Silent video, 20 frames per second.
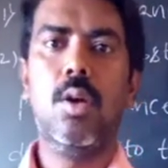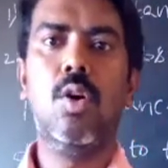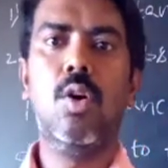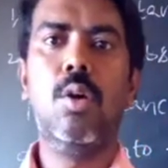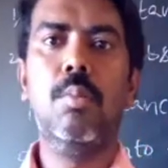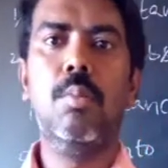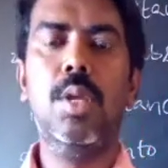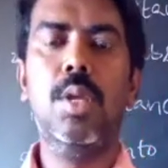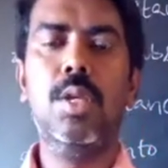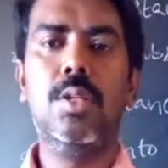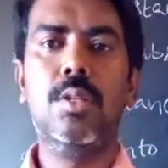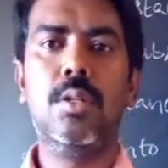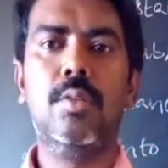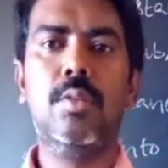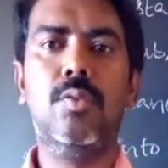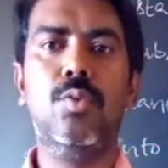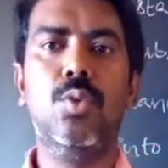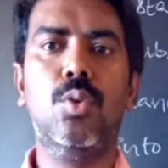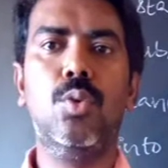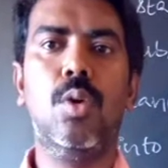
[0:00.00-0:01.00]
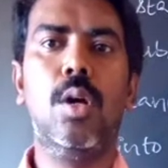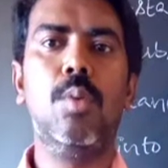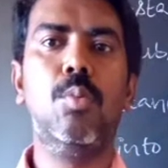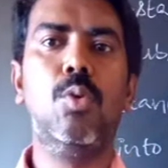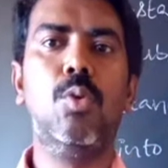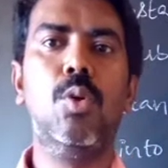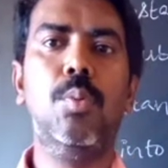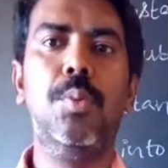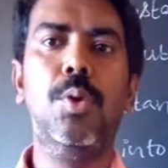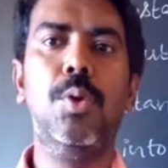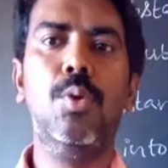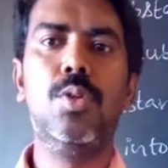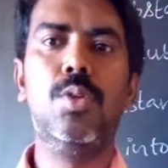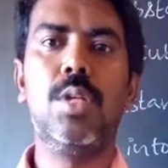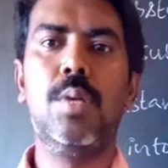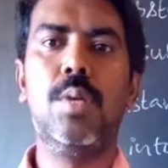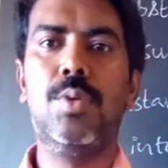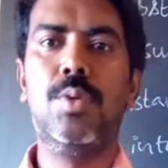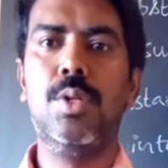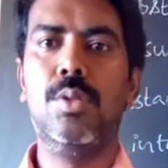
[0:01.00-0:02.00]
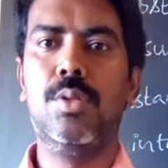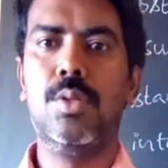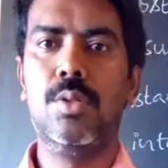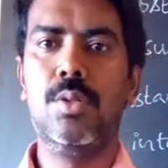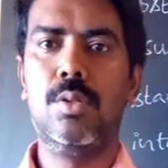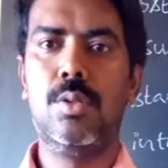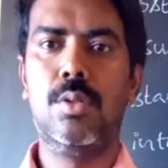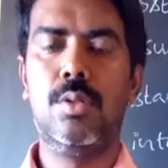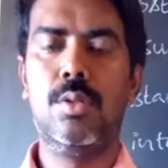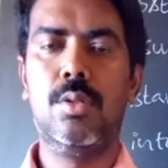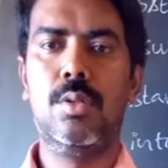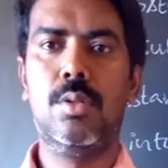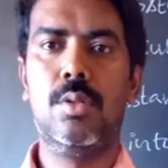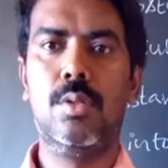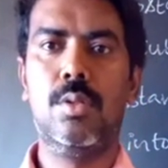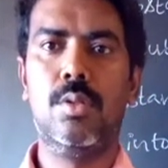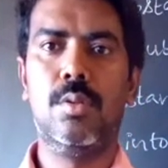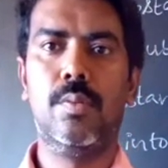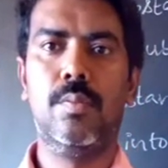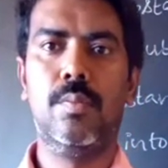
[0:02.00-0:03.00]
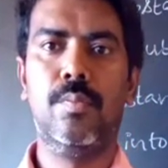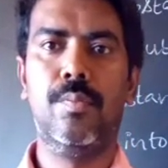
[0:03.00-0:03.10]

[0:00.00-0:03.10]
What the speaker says: combination of two or more pure substances.